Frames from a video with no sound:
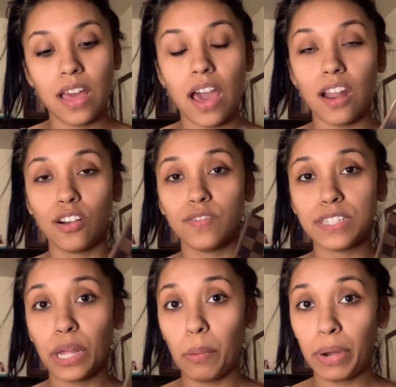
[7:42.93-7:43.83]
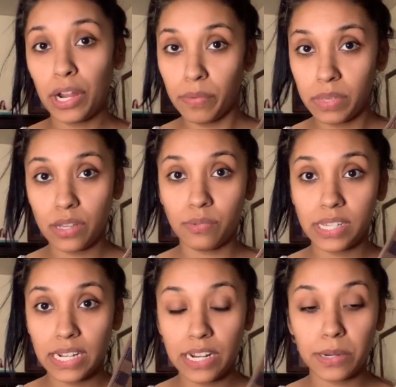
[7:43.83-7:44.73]
I don't know if it's gonna break on me a week
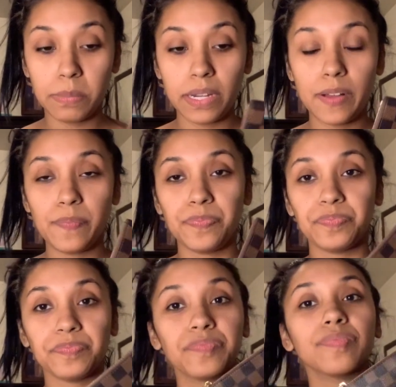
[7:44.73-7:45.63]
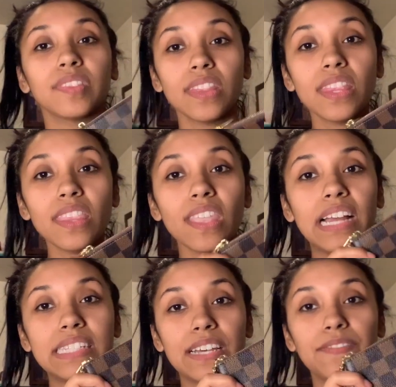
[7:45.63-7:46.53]
later, but
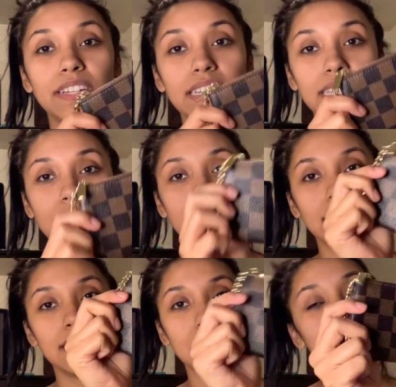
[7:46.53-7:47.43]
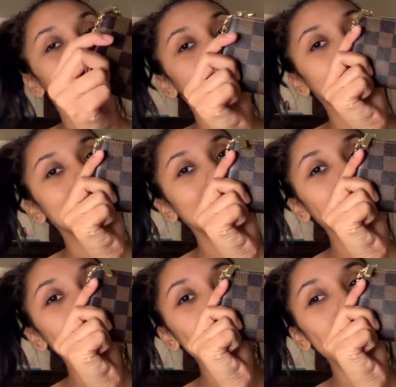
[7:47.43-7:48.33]
definitely
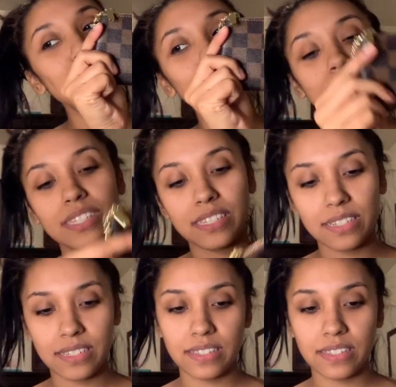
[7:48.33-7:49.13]
cute.